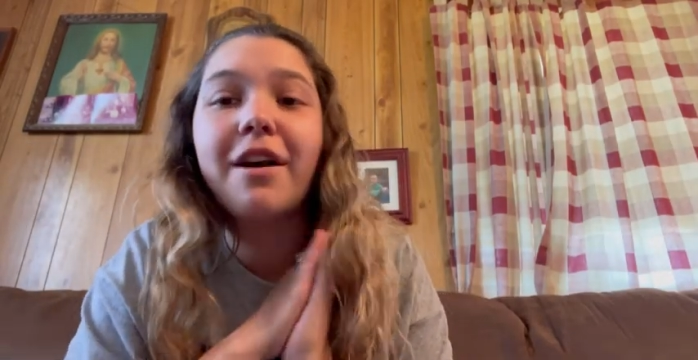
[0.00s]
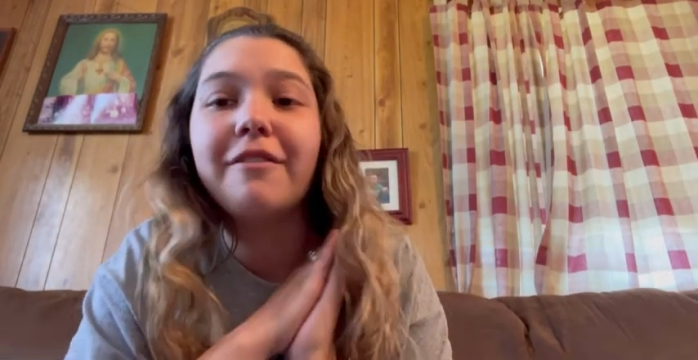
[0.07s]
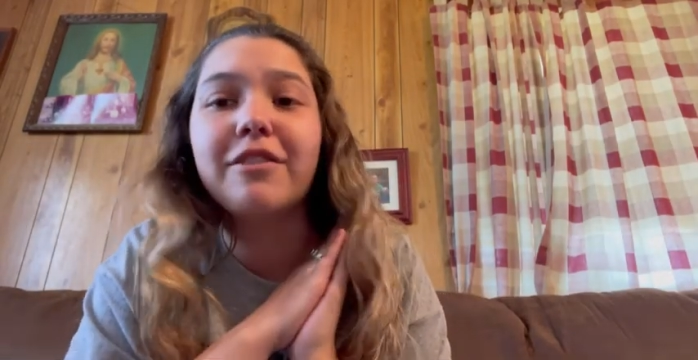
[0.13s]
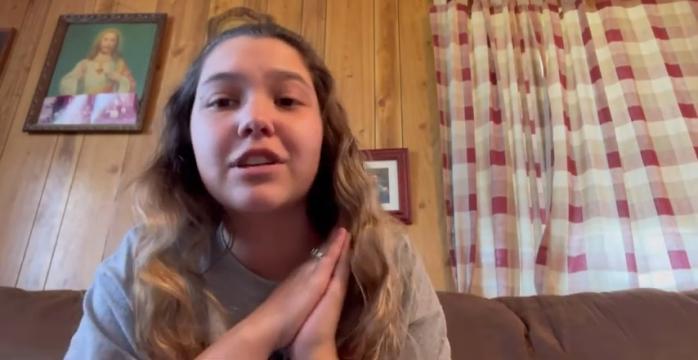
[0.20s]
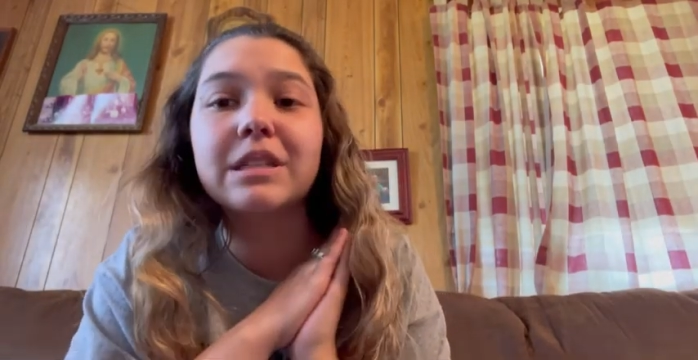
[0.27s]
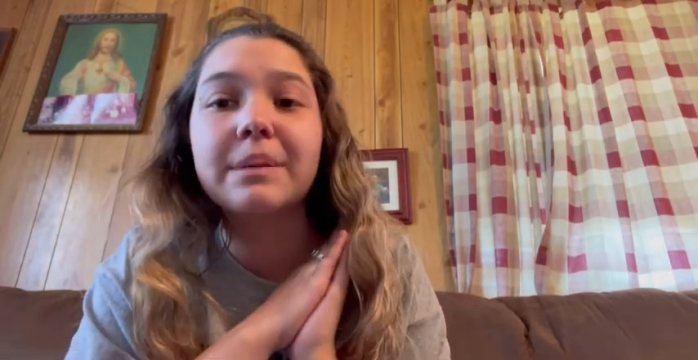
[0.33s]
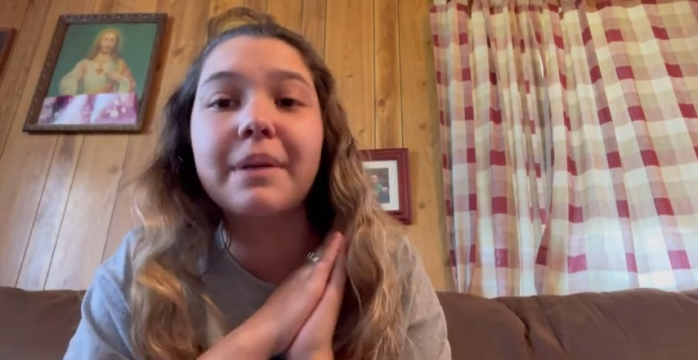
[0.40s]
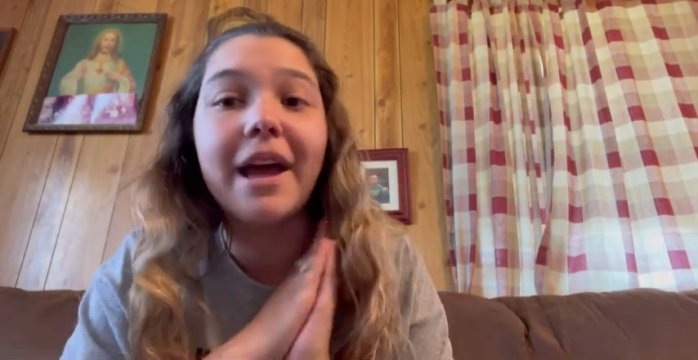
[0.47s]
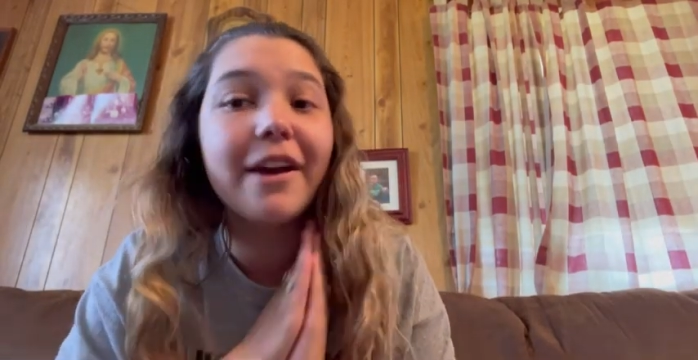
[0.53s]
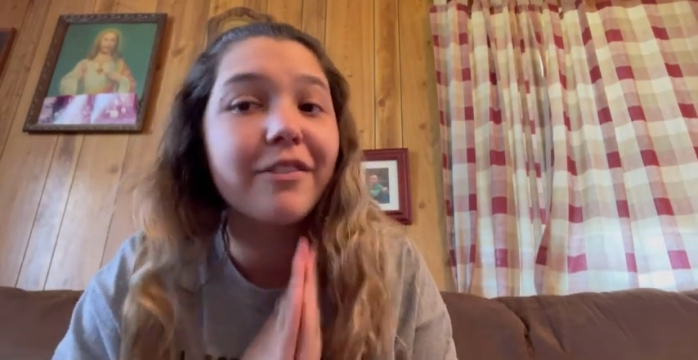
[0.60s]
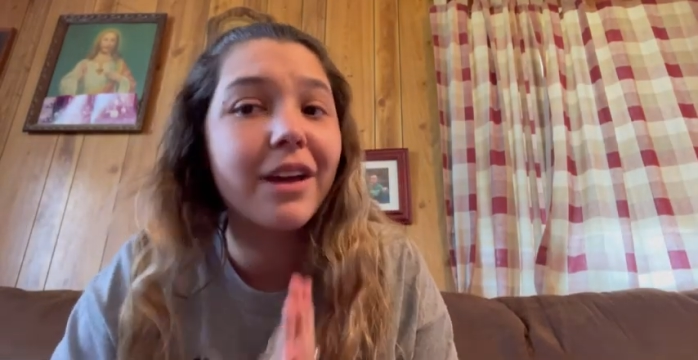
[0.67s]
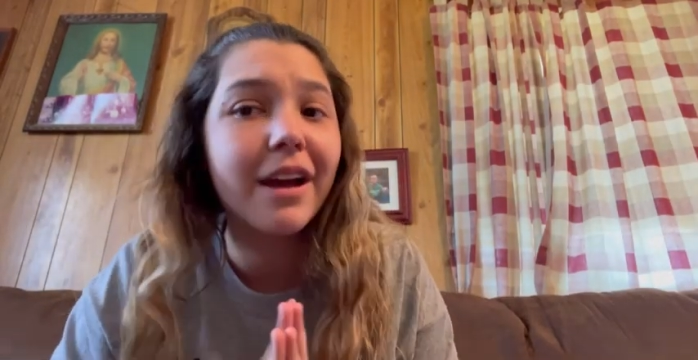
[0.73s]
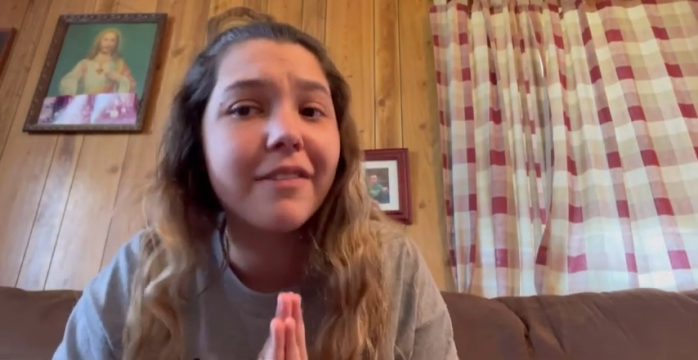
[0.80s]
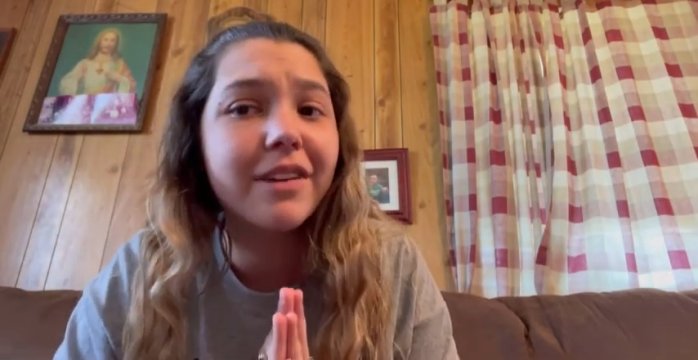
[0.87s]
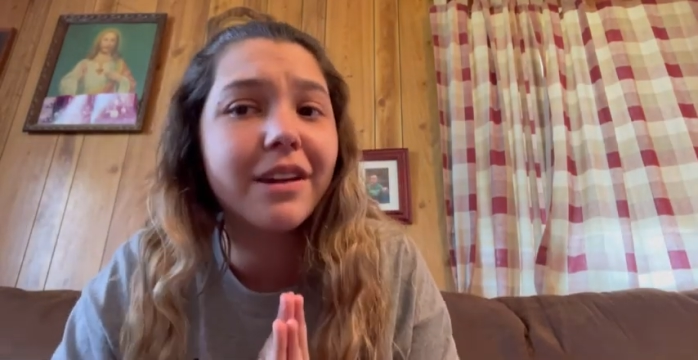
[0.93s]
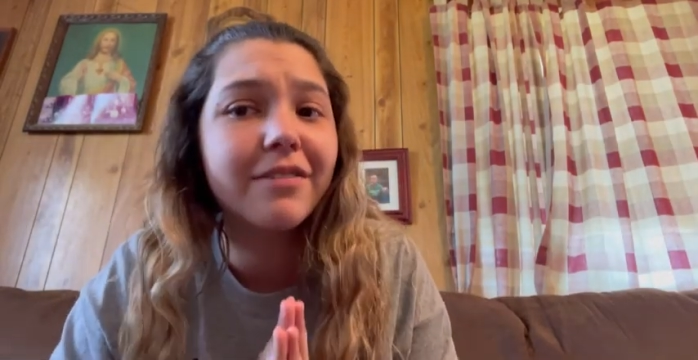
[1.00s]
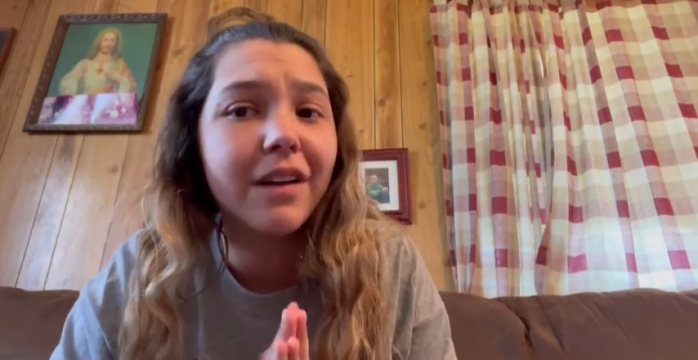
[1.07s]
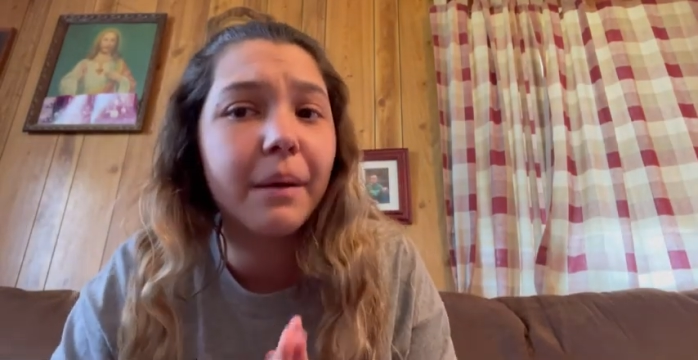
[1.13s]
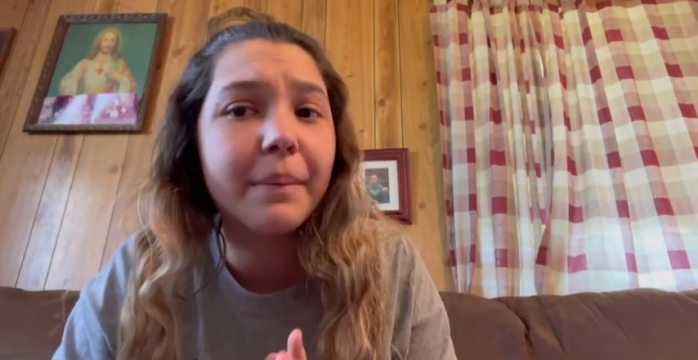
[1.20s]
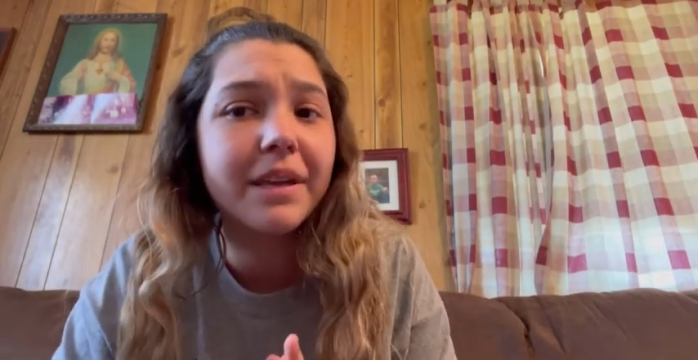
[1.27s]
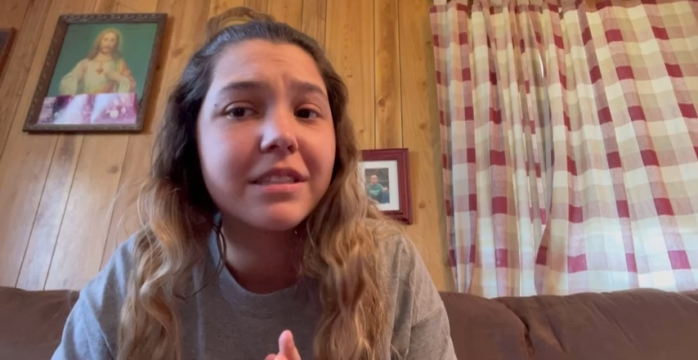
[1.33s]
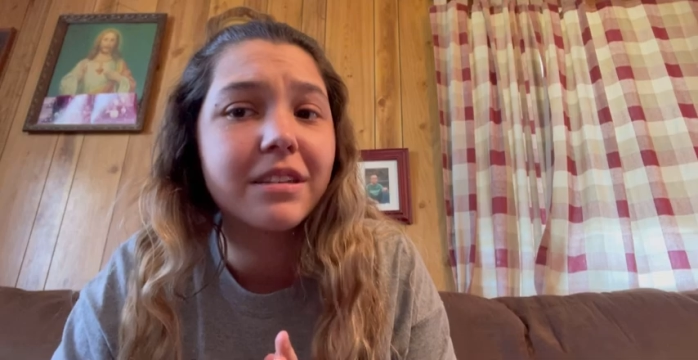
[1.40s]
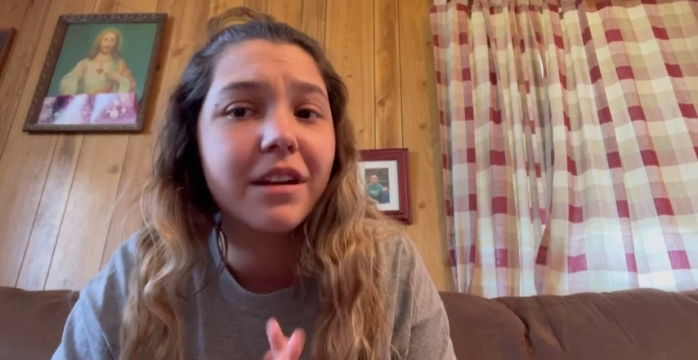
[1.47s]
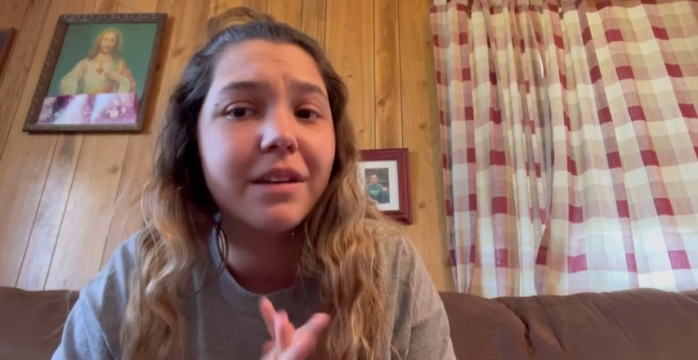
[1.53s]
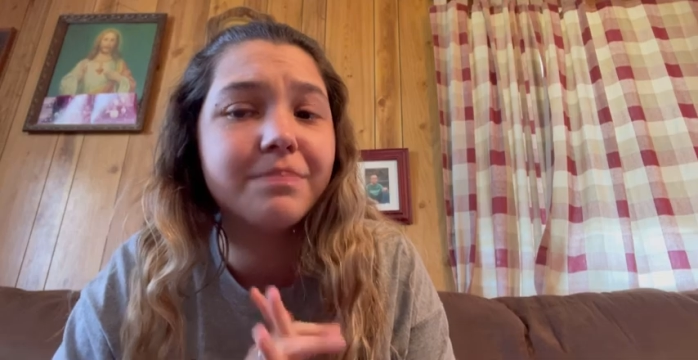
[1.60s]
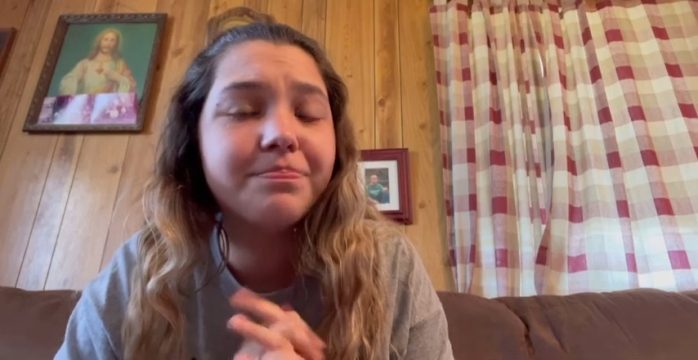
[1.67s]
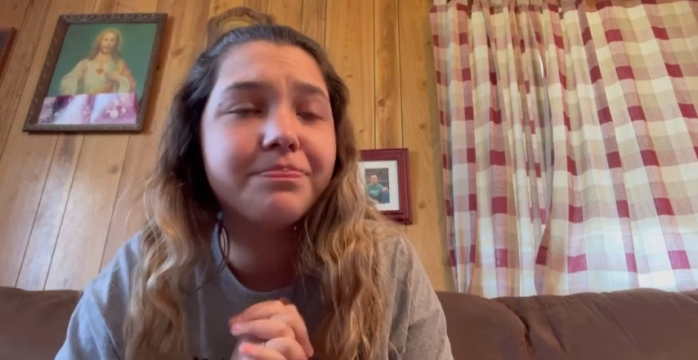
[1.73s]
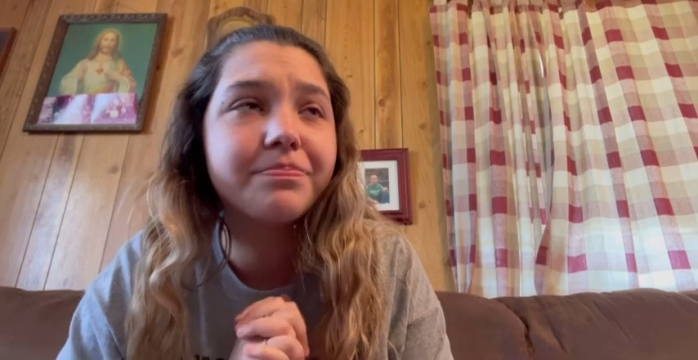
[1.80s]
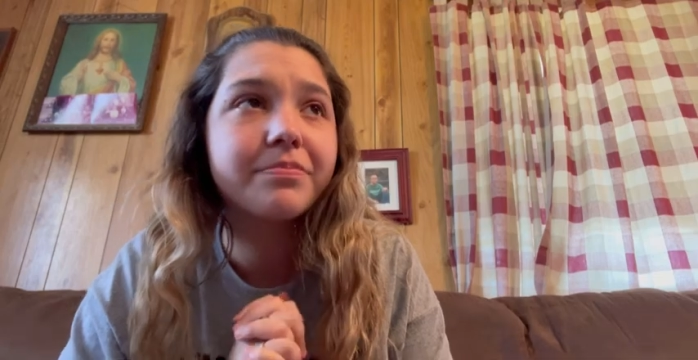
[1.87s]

first time ever having a fly mask on.